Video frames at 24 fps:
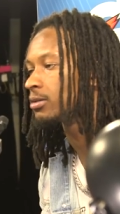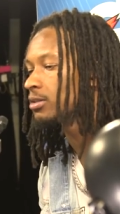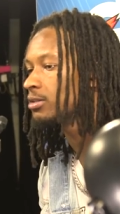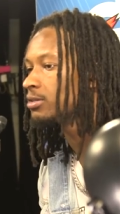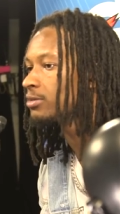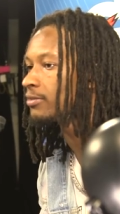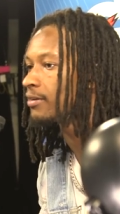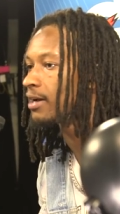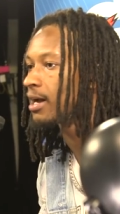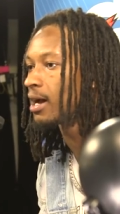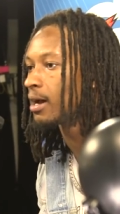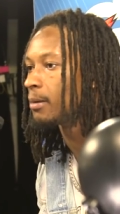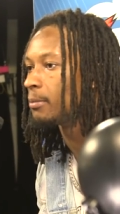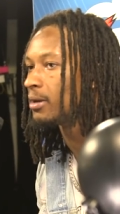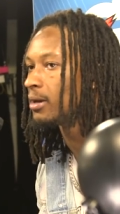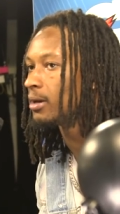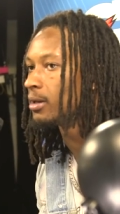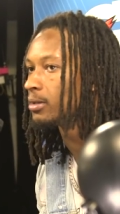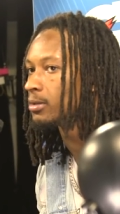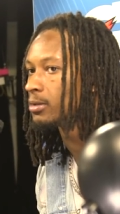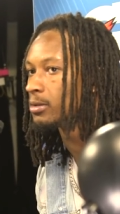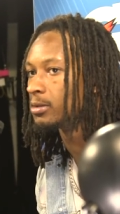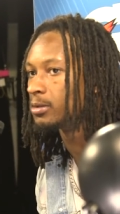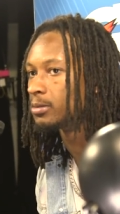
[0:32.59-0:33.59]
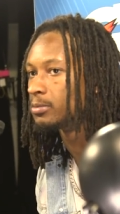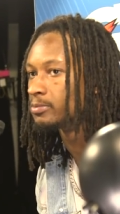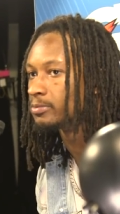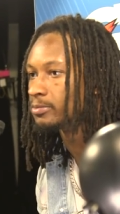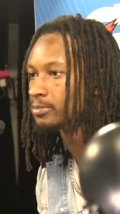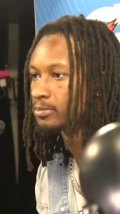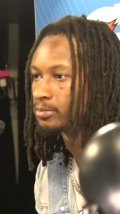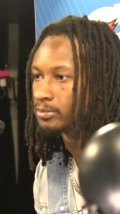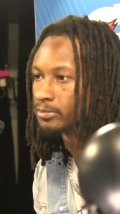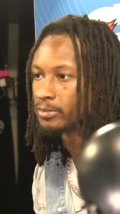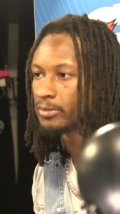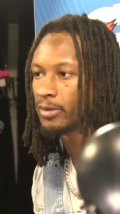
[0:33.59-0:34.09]
It's fine, man.
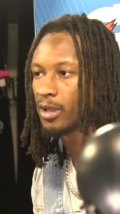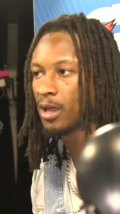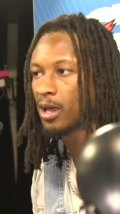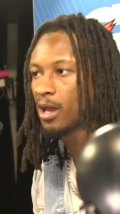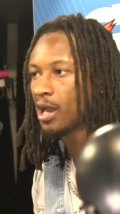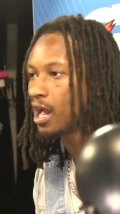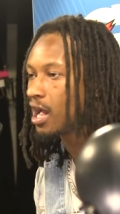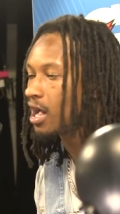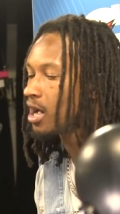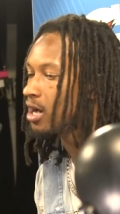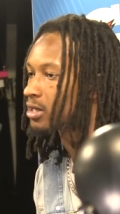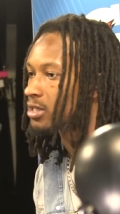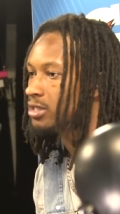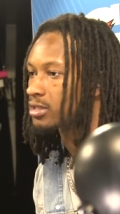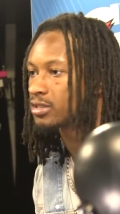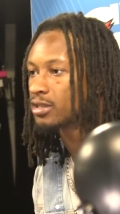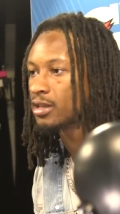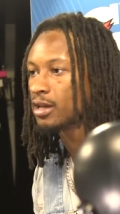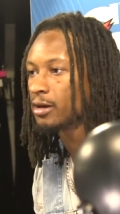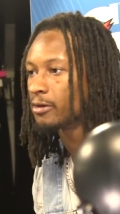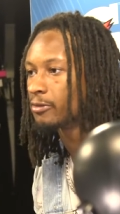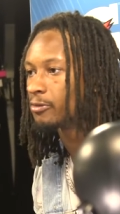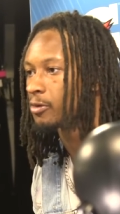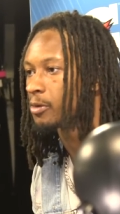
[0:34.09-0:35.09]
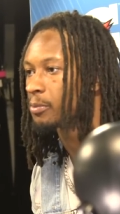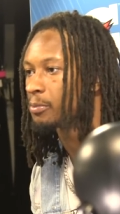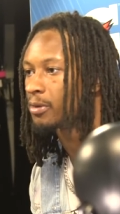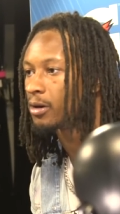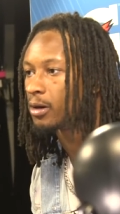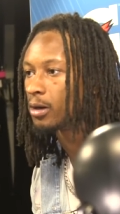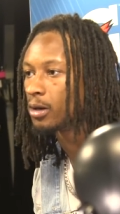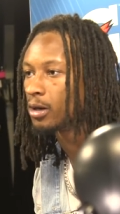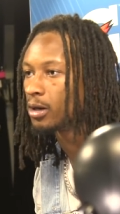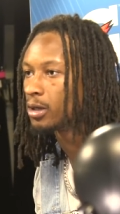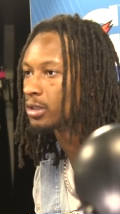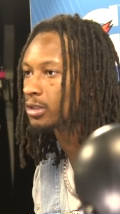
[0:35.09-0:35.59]
I understand
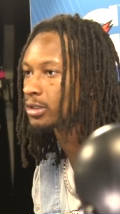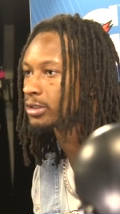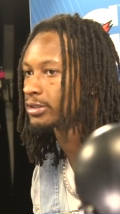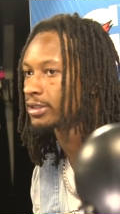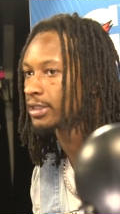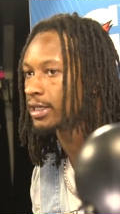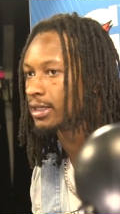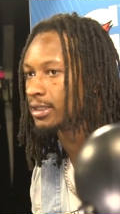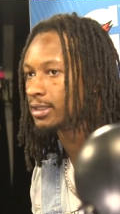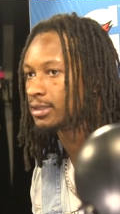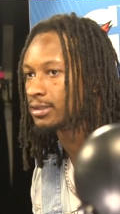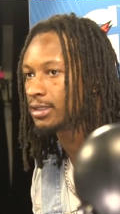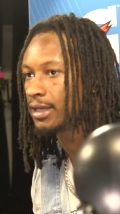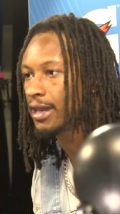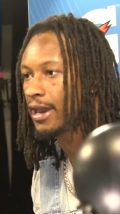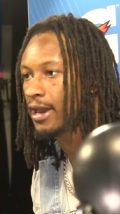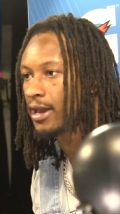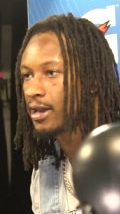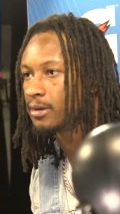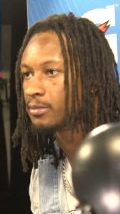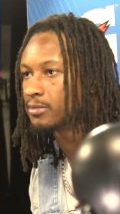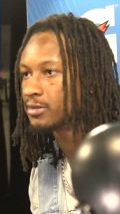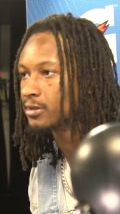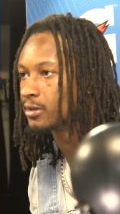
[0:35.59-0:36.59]
football. I understand this game.